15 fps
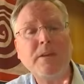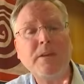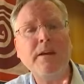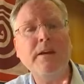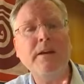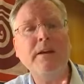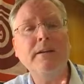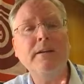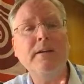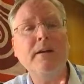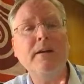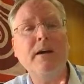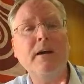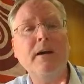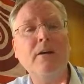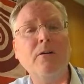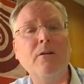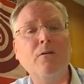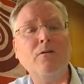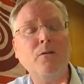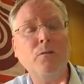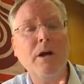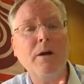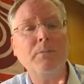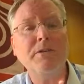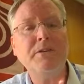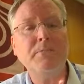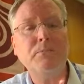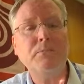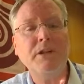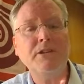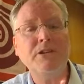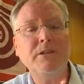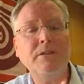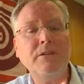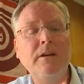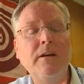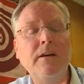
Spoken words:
and are overwhelmed with depression.